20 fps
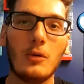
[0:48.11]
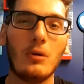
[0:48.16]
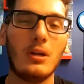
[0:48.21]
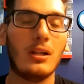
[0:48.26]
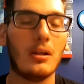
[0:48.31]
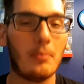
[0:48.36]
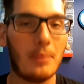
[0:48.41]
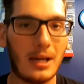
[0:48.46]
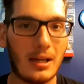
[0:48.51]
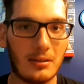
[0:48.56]

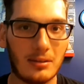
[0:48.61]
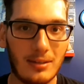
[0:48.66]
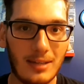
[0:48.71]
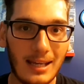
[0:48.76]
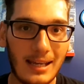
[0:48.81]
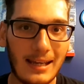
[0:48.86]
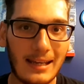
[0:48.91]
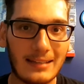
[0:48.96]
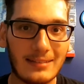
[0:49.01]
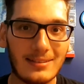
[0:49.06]
Well, about
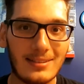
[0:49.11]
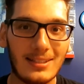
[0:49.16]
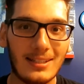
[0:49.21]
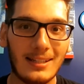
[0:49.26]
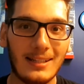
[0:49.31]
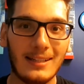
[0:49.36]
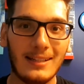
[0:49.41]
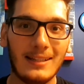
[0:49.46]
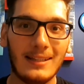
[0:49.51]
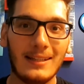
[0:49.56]
that,
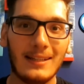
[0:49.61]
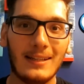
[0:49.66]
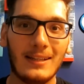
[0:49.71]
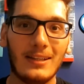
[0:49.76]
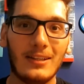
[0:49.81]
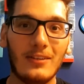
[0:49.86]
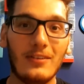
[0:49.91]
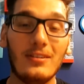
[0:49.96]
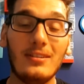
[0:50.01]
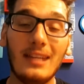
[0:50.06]

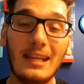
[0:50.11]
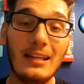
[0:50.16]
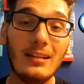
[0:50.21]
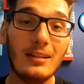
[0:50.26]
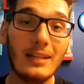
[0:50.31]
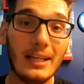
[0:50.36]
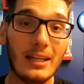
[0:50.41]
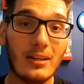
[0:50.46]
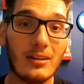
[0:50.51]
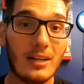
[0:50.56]
a day
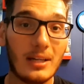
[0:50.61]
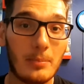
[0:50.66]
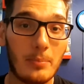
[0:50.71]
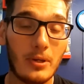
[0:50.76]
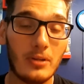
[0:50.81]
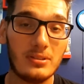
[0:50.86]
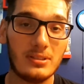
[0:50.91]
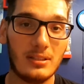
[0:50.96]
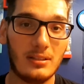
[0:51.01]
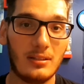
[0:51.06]
later I
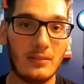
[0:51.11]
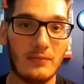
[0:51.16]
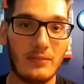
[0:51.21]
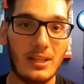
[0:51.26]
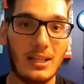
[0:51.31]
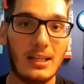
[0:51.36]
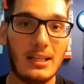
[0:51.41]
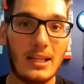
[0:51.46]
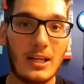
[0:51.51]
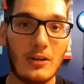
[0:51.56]
posted the
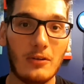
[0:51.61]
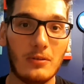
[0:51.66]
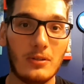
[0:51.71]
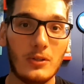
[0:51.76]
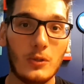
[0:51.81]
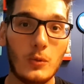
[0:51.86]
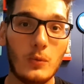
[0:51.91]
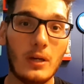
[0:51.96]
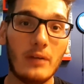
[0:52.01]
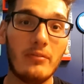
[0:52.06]
video.
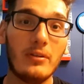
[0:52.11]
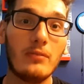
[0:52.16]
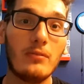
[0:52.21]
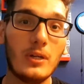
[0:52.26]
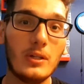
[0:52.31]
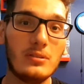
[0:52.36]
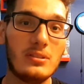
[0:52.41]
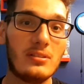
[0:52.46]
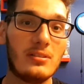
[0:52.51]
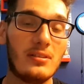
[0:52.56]
Whoever
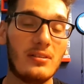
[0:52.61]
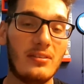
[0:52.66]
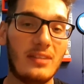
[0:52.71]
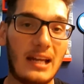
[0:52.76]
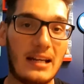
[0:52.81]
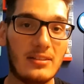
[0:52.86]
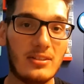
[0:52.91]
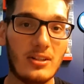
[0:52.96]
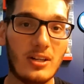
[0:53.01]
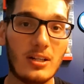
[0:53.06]
wrote
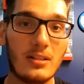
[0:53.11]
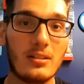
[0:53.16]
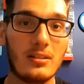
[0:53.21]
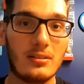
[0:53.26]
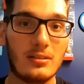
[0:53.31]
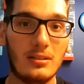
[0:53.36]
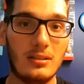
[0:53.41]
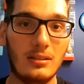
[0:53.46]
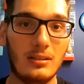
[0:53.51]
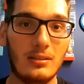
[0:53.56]
that
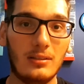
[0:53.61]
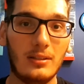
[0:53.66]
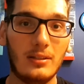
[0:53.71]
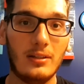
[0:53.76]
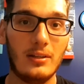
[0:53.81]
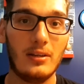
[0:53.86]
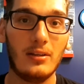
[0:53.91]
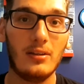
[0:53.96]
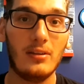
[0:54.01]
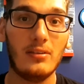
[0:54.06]
article,
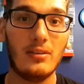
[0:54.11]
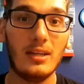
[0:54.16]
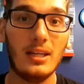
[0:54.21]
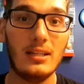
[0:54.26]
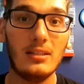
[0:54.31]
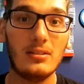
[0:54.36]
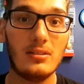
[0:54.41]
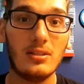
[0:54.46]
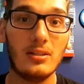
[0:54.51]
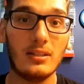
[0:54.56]

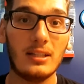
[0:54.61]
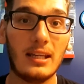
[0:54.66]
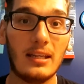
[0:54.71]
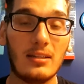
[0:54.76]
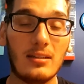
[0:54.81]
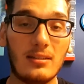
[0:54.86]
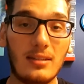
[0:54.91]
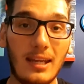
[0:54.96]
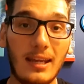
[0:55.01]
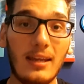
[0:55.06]
they took
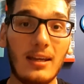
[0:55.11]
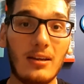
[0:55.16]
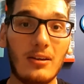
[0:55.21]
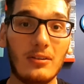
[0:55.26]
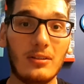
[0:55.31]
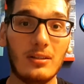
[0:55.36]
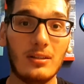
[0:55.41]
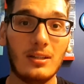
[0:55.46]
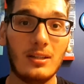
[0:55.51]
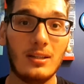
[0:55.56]
it
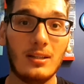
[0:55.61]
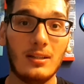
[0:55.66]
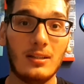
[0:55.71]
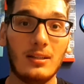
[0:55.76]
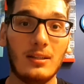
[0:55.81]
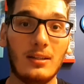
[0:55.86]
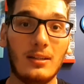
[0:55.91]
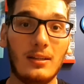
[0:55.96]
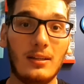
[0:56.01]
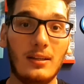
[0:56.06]
down.
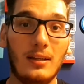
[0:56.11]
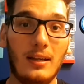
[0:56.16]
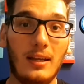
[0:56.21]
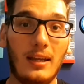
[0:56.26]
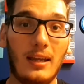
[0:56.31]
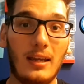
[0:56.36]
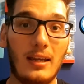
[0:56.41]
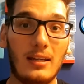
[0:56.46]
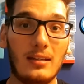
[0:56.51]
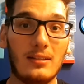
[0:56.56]

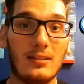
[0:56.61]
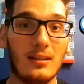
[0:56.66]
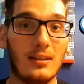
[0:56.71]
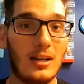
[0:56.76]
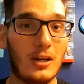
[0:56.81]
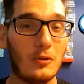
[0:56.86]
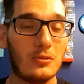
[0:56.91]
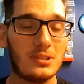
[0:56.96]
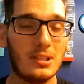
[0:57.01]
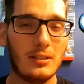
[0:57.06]
And
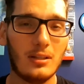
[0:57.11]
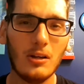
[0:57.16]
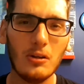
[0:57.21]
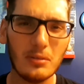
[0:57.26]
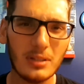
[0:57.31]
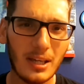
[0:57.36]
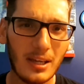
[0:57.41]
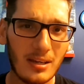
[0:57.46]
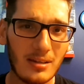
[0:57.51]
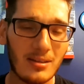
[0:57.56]
I was like,
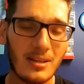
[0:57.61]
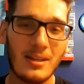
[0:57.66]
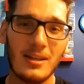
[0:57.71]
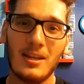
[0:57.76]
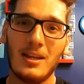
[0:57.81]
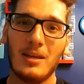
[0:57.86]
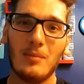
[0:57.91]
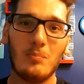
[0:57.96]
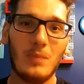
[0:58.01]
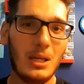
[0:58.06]
okay,
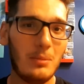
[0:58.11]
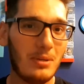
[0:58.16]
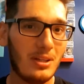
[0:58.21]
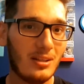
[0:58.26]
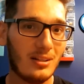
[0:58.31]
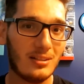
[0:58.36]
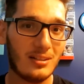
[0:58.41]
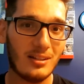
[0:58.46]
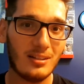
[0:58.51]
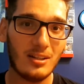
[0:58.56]
maybe
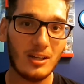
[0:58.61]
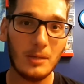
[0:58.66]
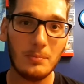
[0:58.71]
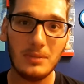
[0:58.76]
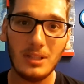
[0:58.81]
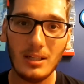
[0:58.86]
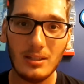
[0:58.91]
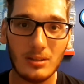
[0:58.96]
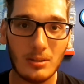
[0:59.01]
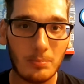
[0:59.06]
they're gonna
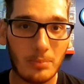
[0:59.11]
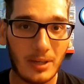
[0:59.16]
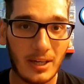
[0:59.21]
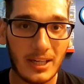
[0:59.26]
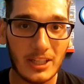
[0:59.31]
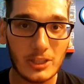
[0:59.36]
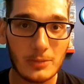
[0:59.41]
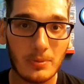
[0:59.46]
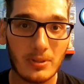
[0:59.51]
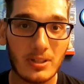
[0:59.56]
update the
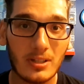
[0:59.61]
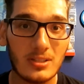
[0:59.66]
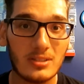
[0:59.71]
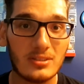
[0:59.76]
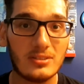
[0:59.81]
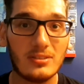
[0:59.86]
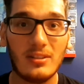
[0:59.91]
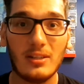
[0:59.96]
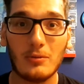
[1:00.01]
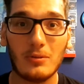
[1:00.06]
page
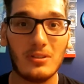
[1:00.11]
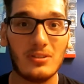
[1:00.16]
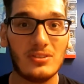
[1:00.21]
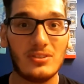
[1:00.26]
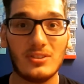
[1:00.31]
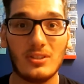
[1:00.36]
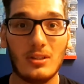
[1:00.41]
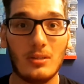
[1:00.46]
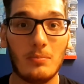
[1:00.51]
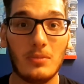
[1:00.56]
because there
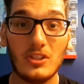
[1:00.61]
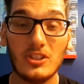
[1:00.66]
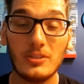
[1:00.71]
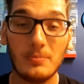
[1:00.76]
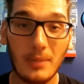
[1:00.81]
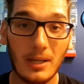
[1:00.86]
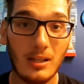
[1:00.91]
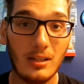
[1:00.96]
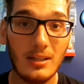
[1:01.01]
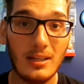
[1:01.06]
was a
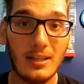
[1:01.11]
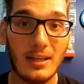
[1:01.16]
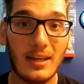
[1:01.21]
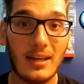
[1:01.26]
misspelling